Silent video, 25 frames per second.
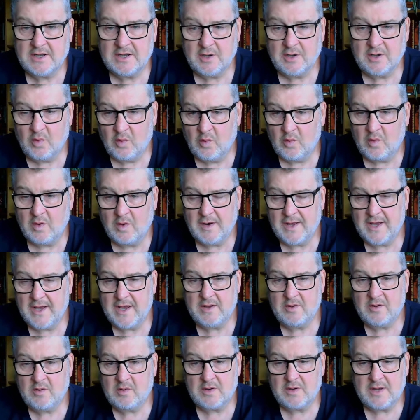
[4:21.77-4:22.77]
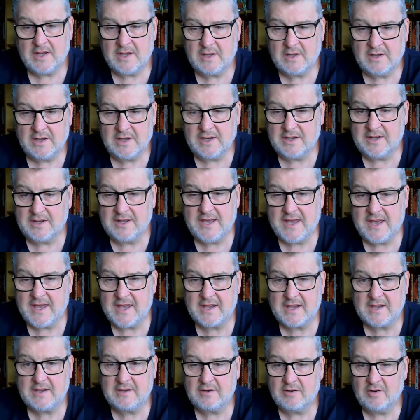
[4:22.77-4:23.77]
one iota in
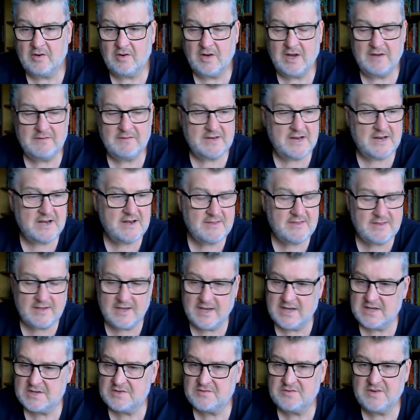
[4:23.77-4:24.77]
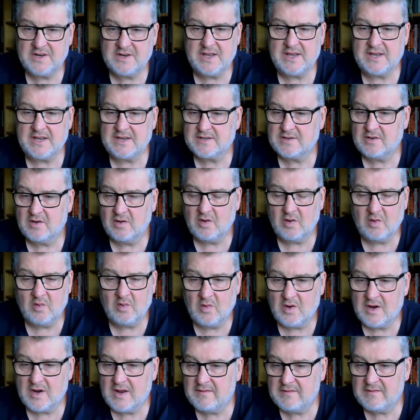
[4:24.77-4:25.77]
cake or having anything extra to eat or
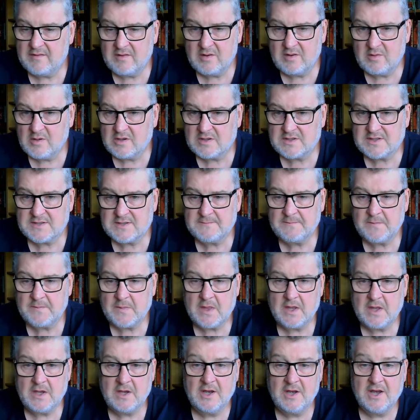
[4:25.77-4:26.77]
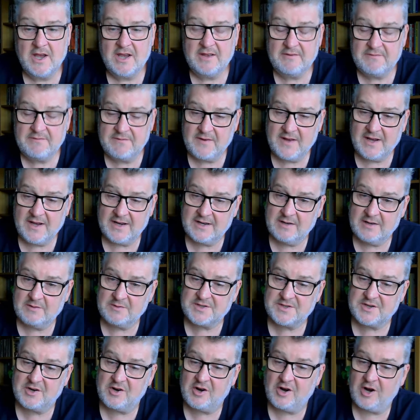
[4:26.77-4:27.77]
whatever it was. In fact, I
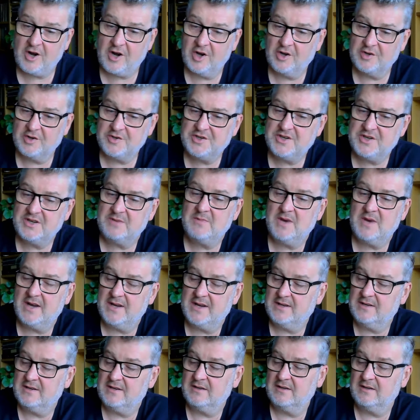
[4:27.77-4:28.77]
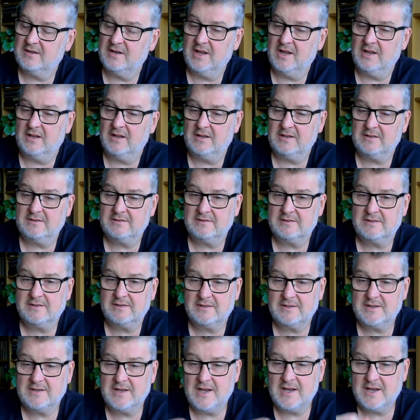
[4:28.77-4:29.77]
was clutching my little
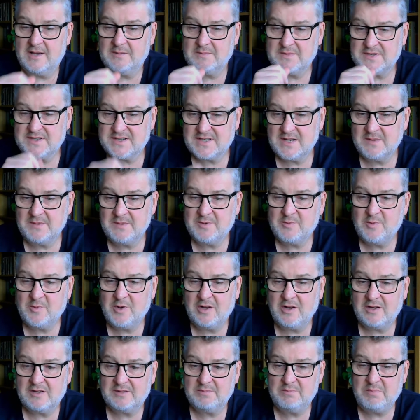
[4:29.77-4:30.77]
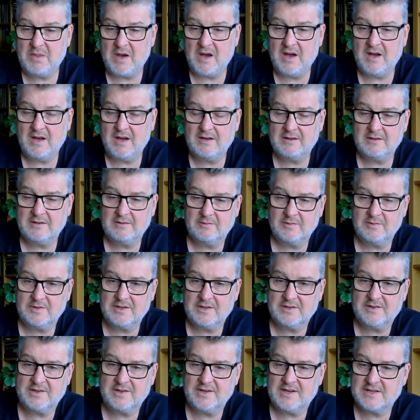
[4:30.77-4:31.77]
Slimming World bar
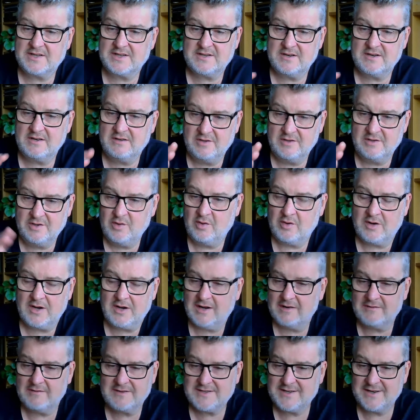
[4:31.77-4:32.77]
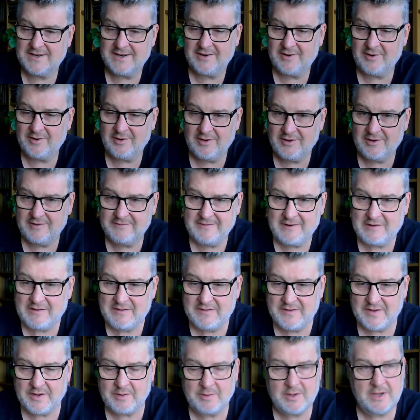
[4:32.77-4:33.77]
that has no calories in it at all, or very
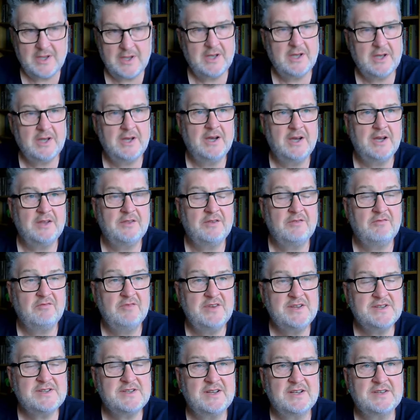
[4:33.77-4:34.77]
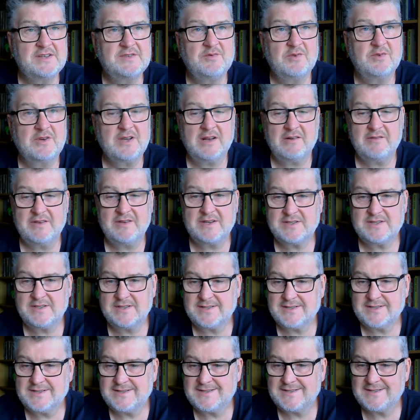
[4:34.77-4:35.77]
few. And the reason it has no calories in it
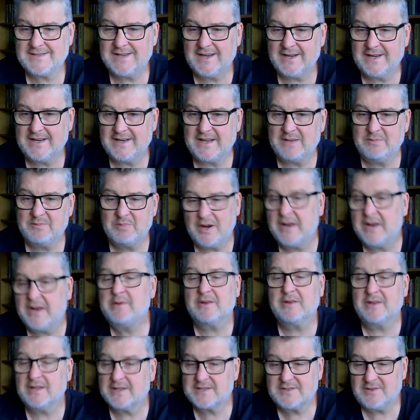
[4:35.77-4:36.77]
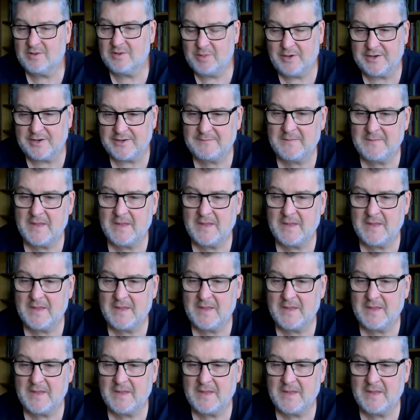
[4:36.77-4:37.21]
is it's tiny. But anyway, that's not the point.